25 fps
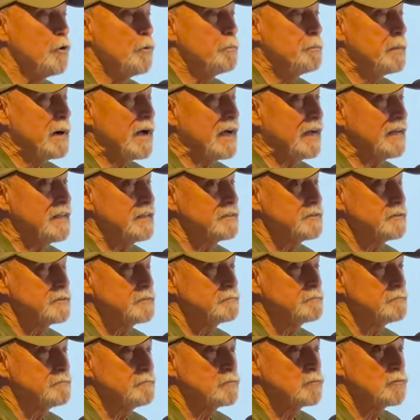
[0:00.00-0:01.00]
but
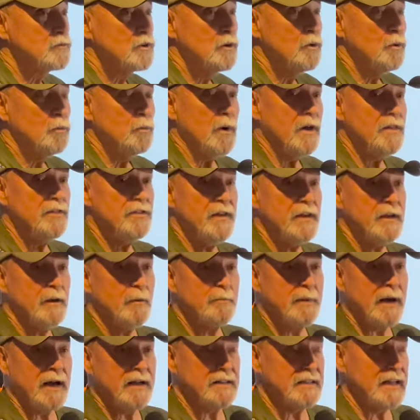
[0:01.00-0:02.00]
one thing
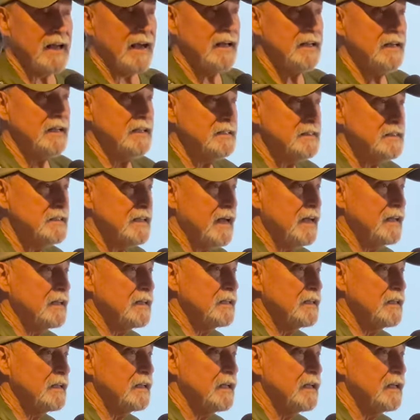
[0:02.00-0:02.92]
about that is that